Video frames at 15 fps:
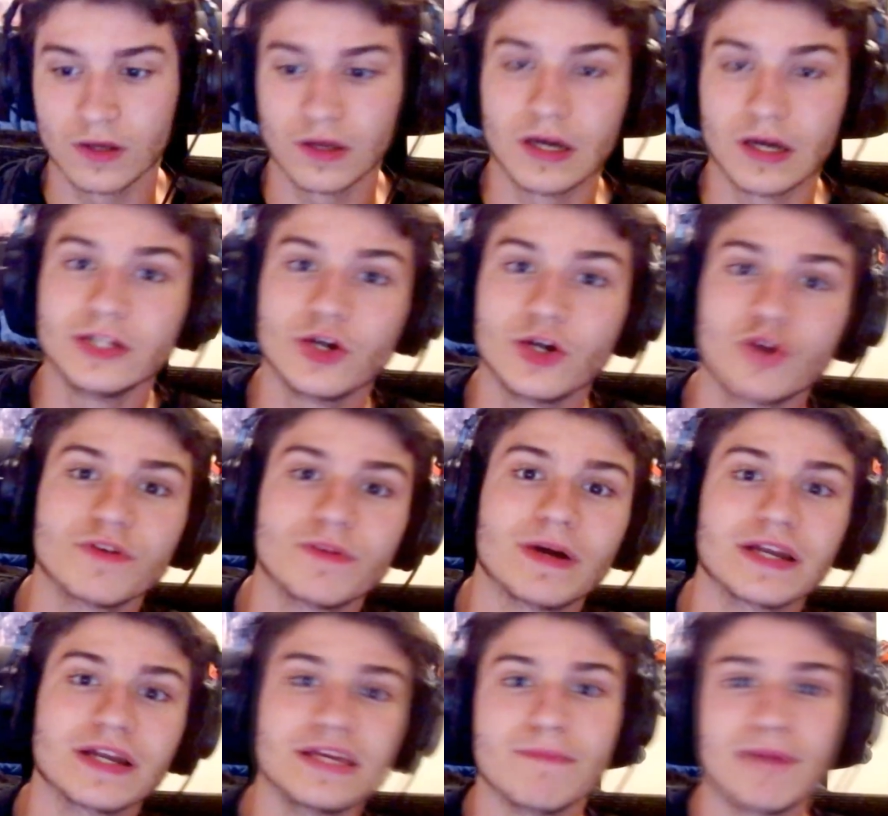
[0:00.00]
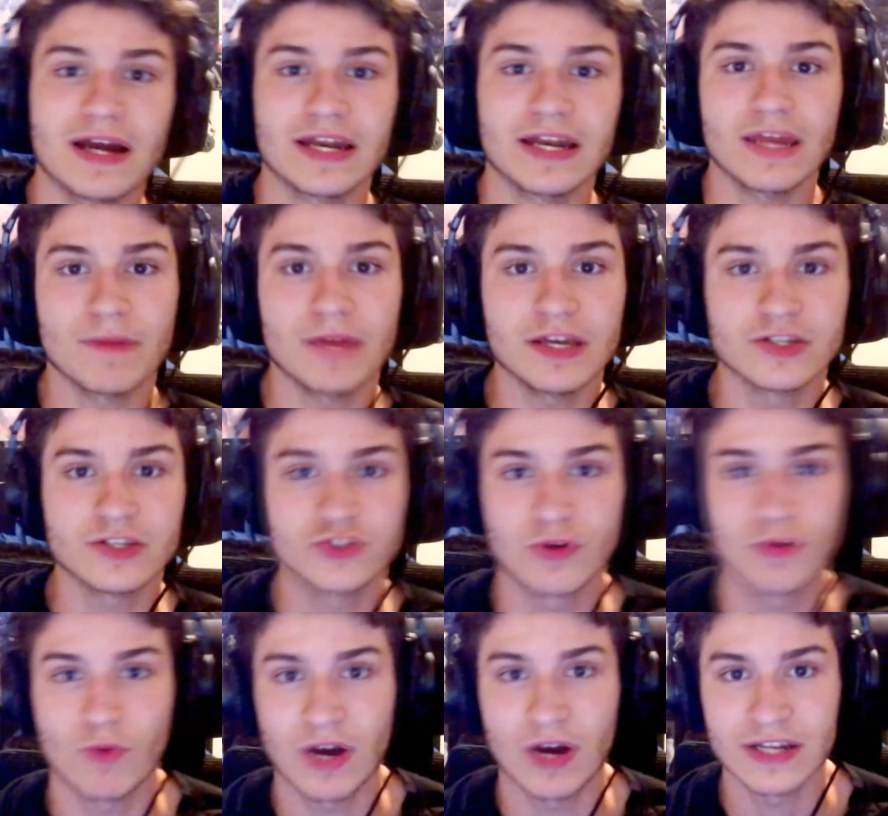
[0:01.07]
Hello everybody, my name is
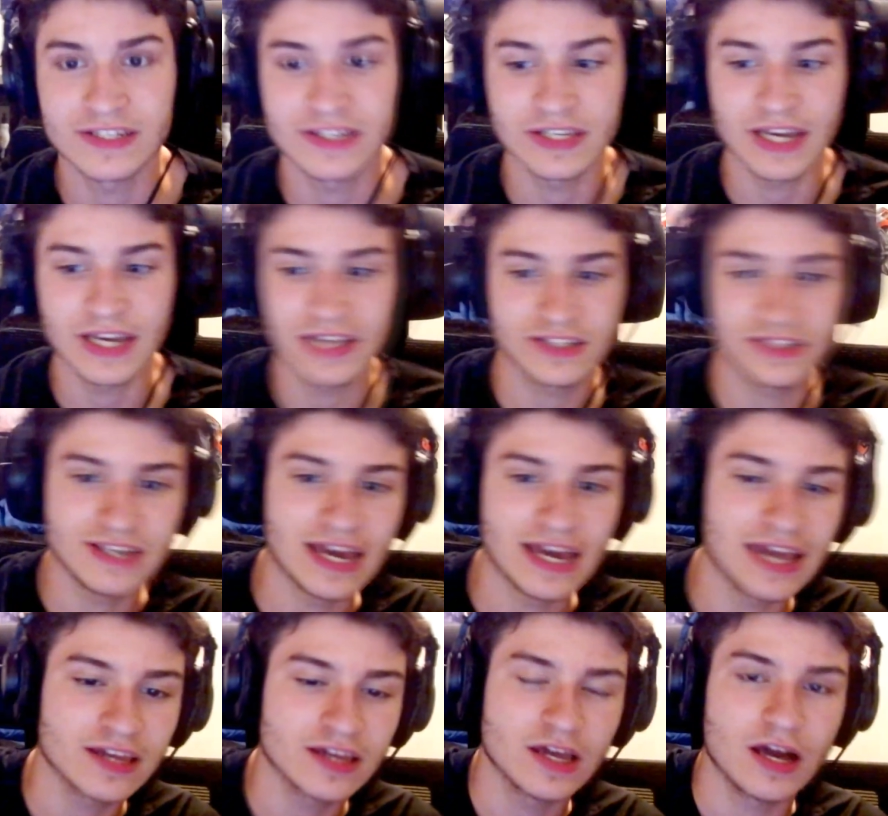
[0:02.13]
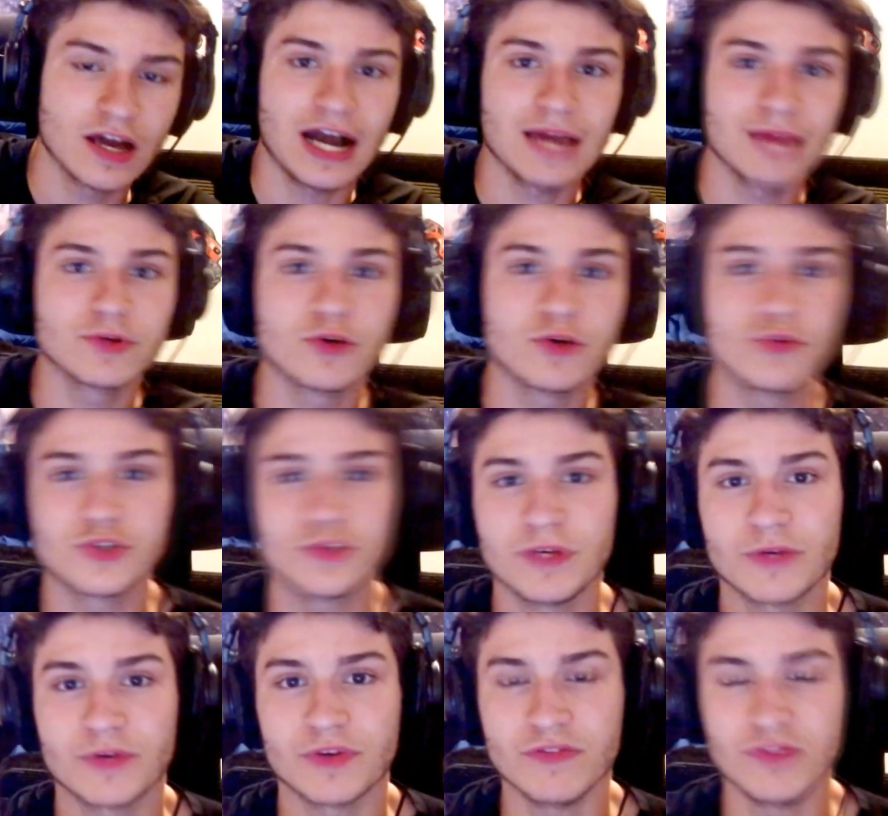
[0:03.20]
GriimYT, and today I'm going to
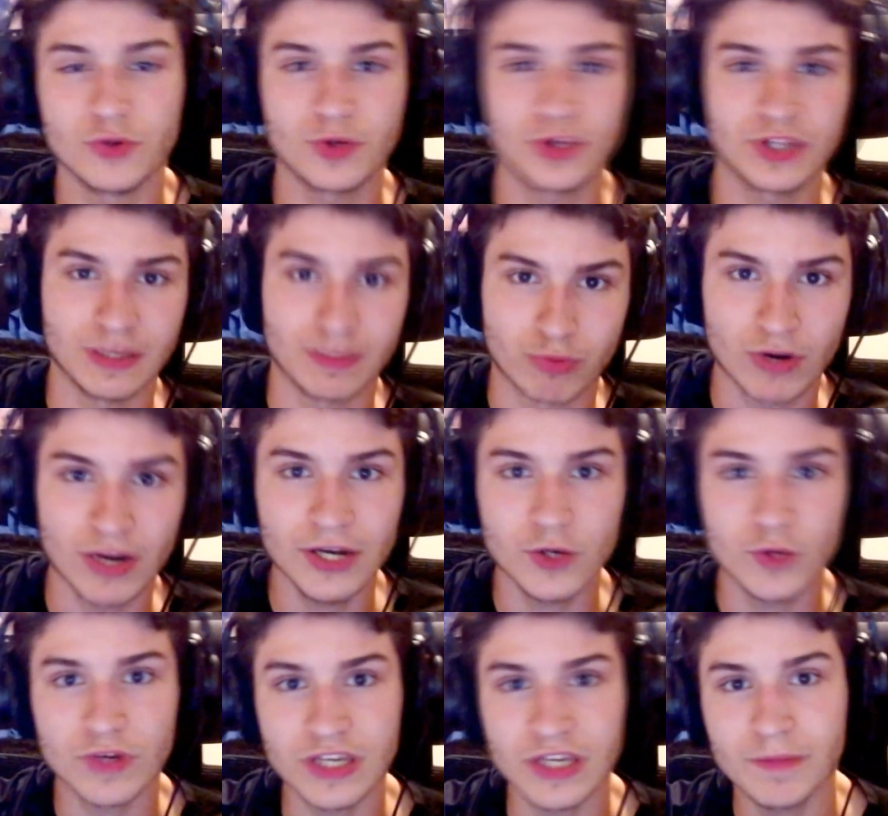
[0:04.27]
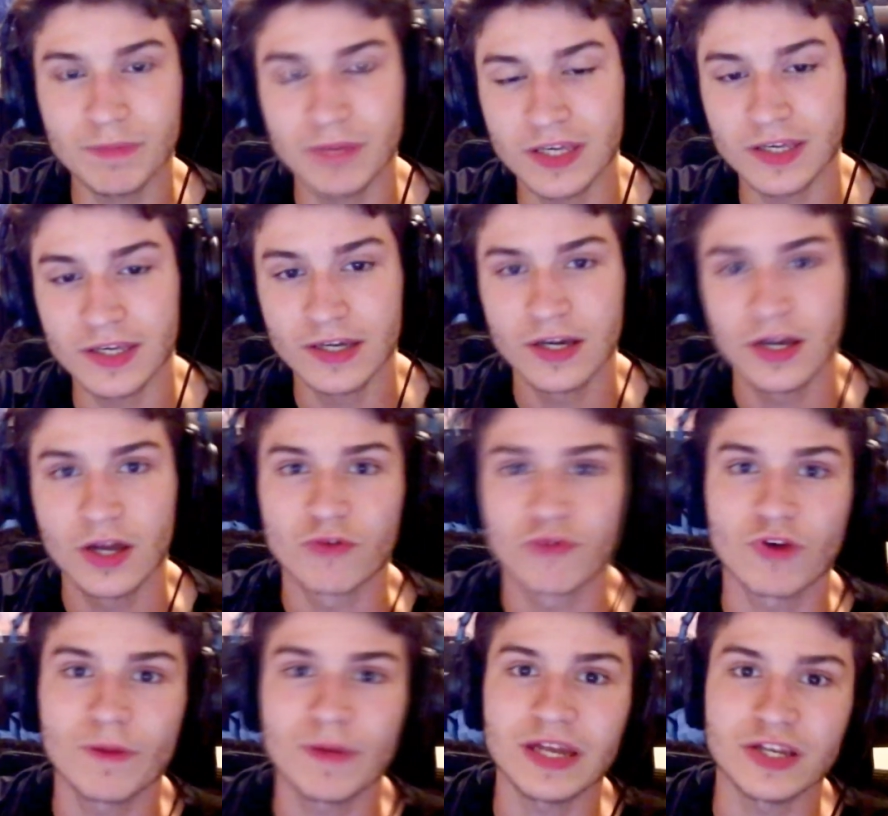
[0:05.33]
be reviewing the brand new EP
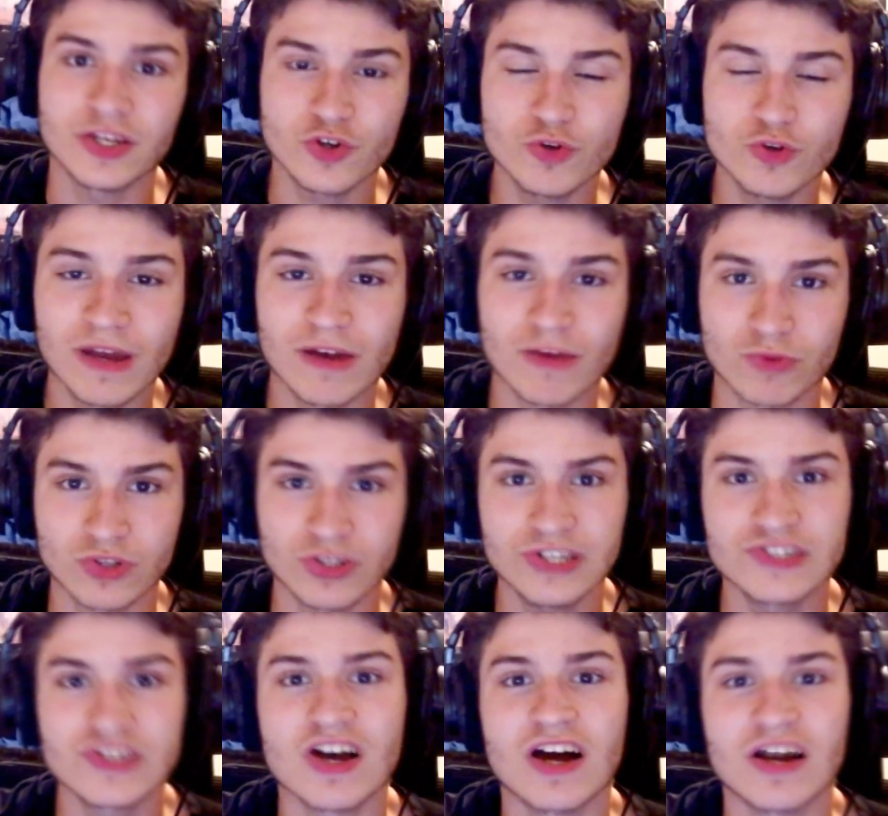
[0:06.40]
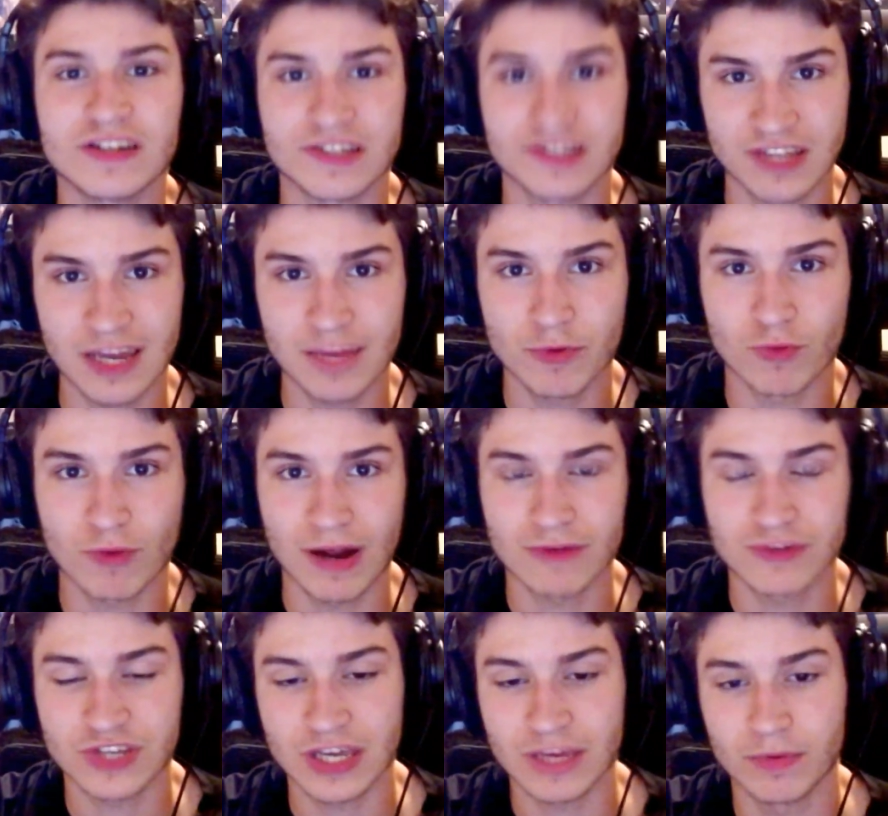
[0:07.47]
from INHUMAN released on Disciple
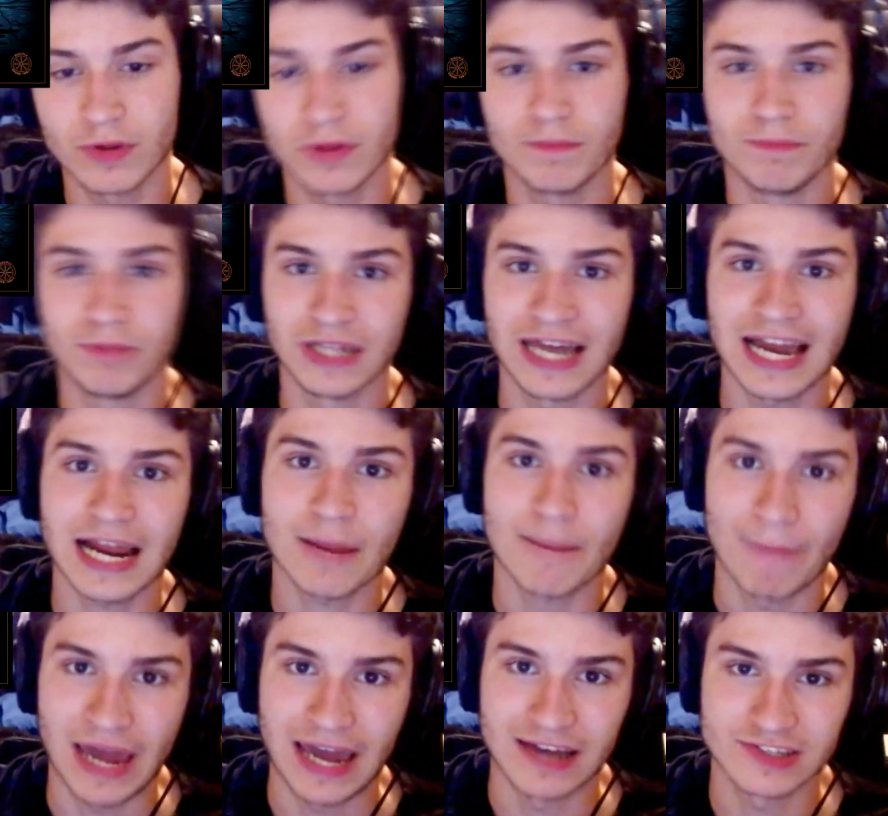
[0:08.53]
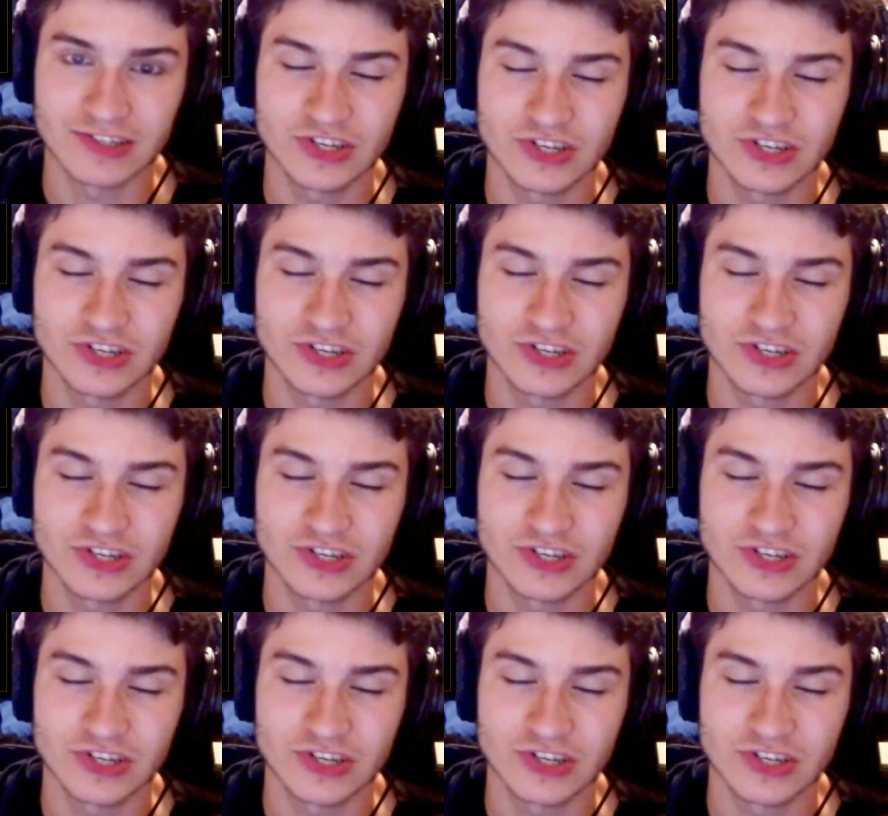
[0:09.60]
Roundtable, Black Mass.